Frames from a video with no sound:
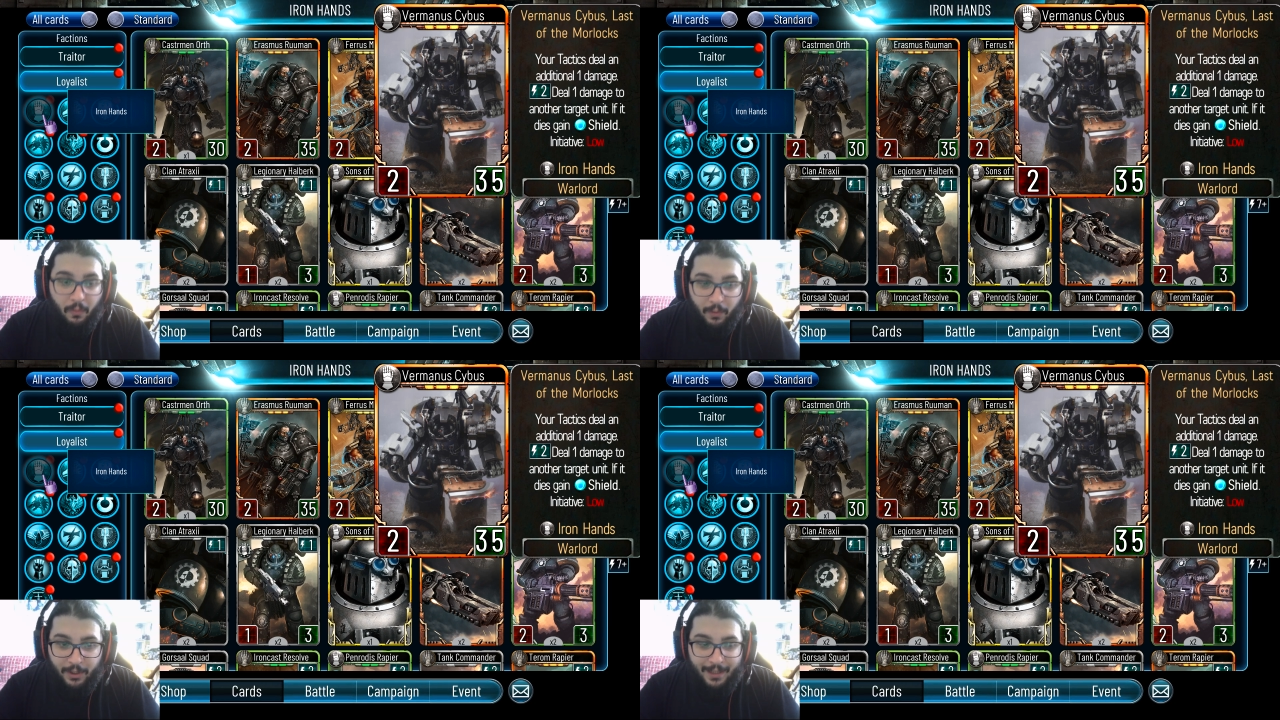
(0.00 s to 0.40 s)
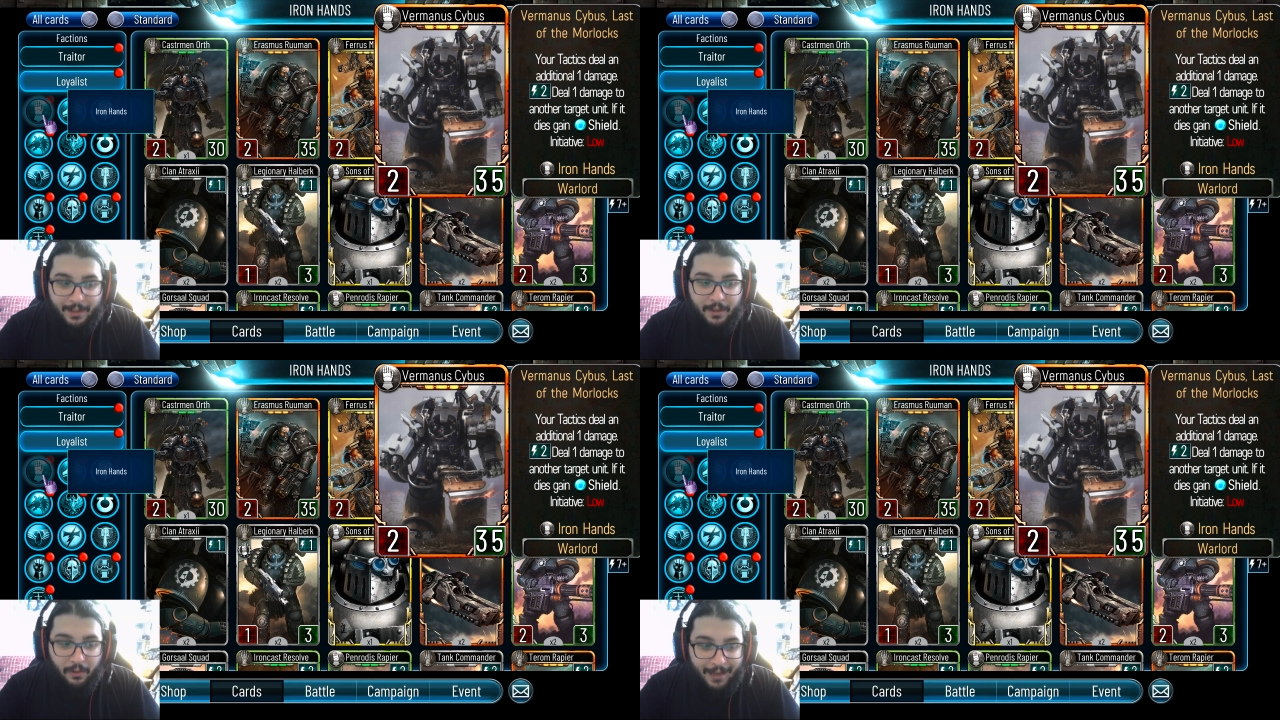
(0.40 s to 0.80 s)
which
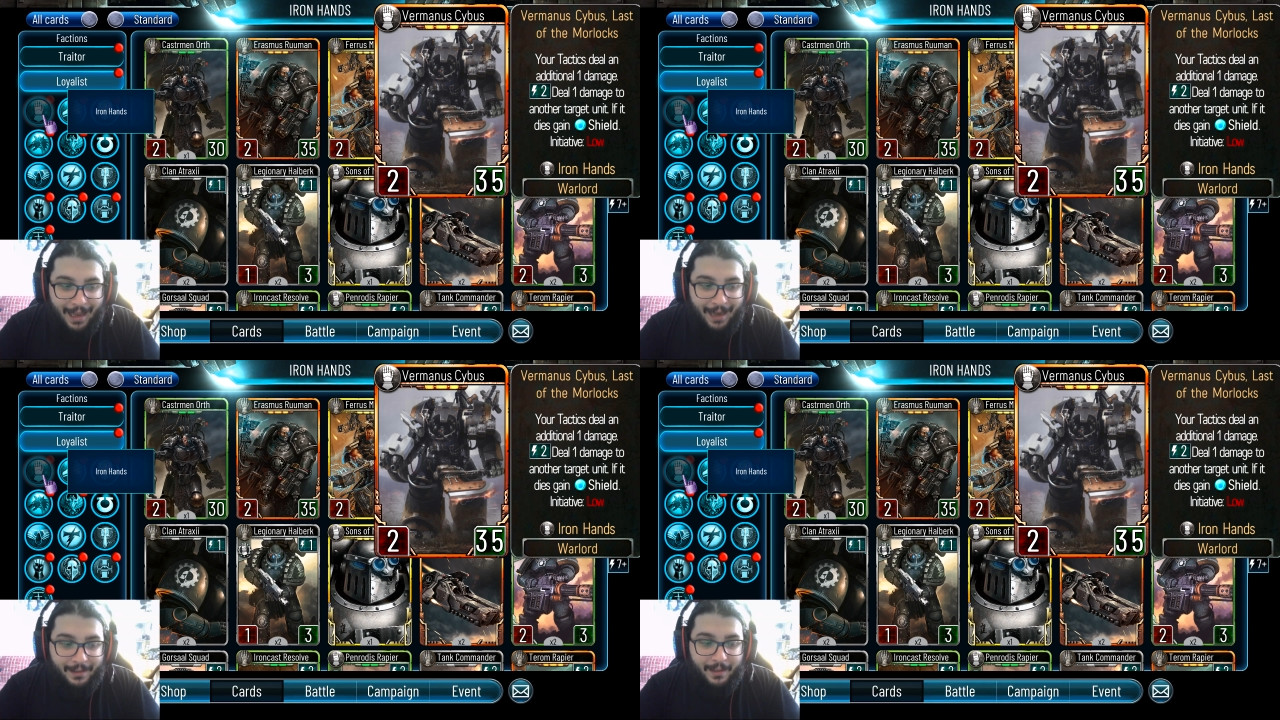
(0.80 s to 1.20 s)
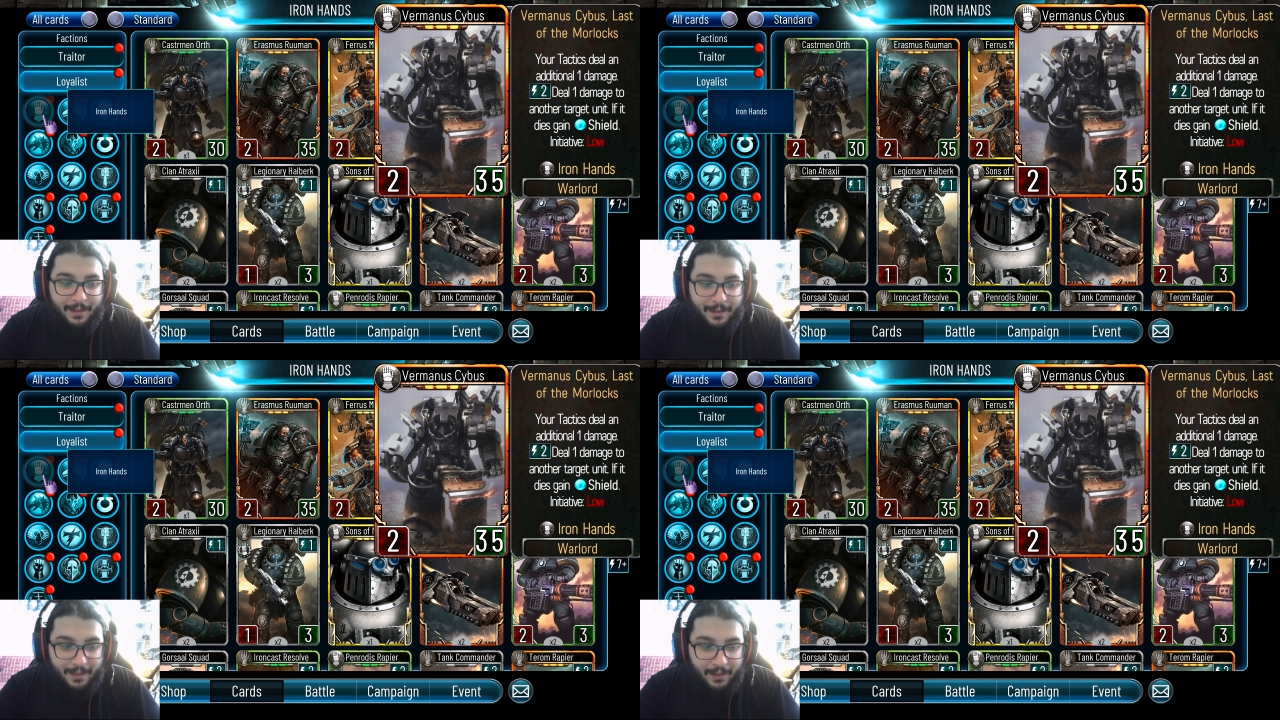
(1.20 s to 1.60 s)
says your
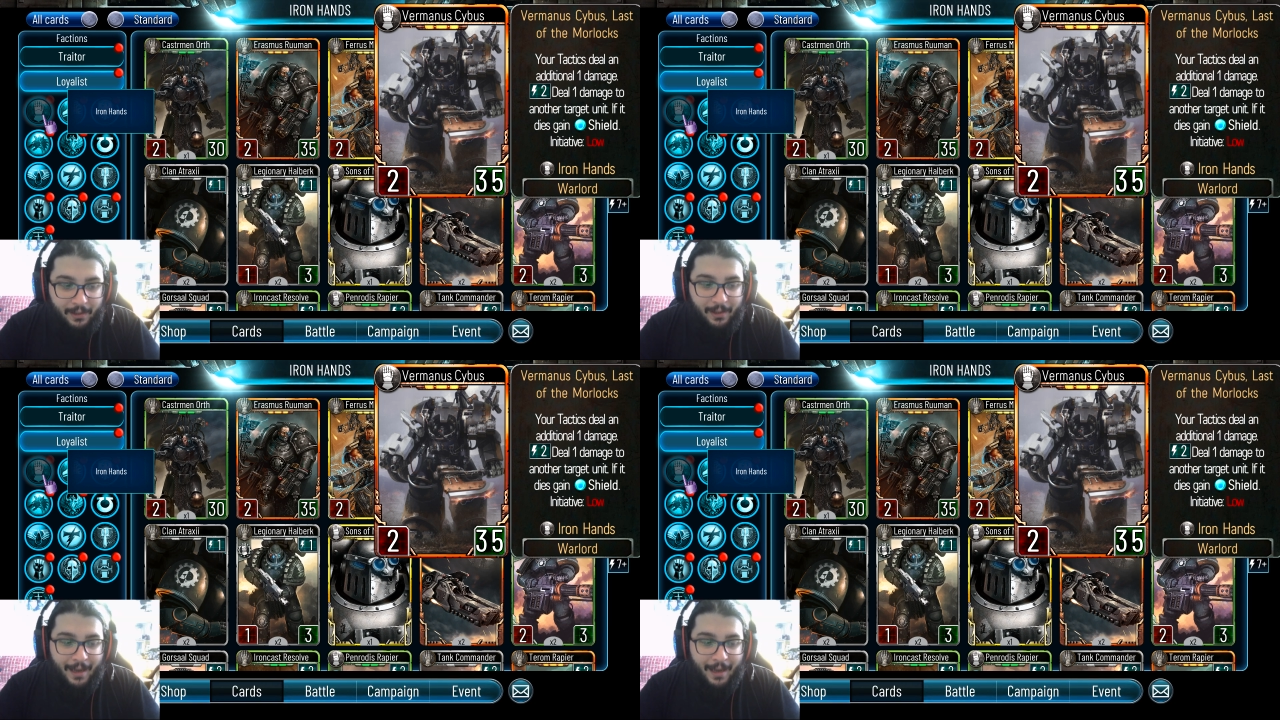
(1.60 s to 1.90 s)
tactics deal